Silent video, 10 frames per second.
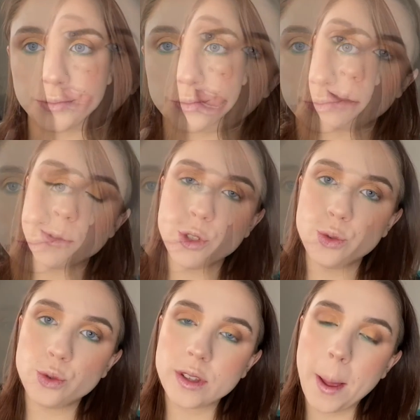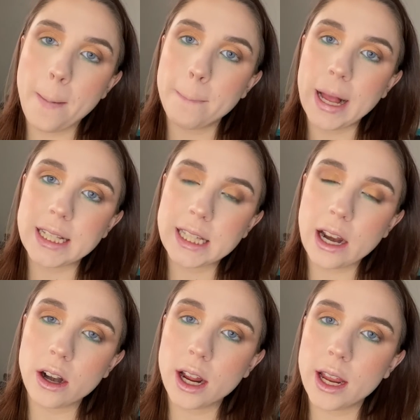I'm gonna do some
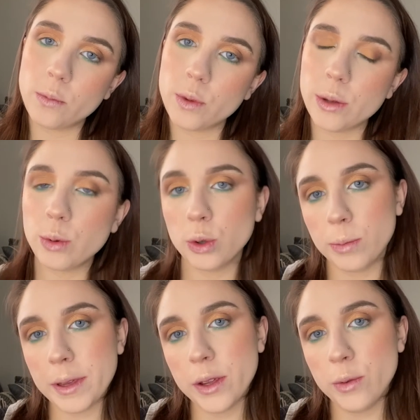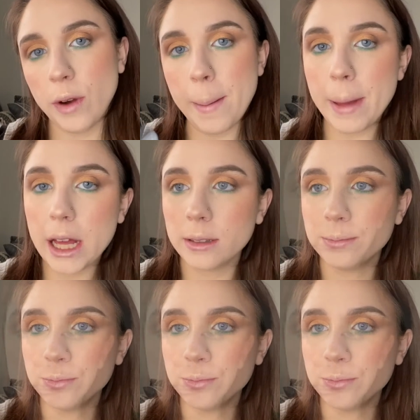mascara and we will be right back.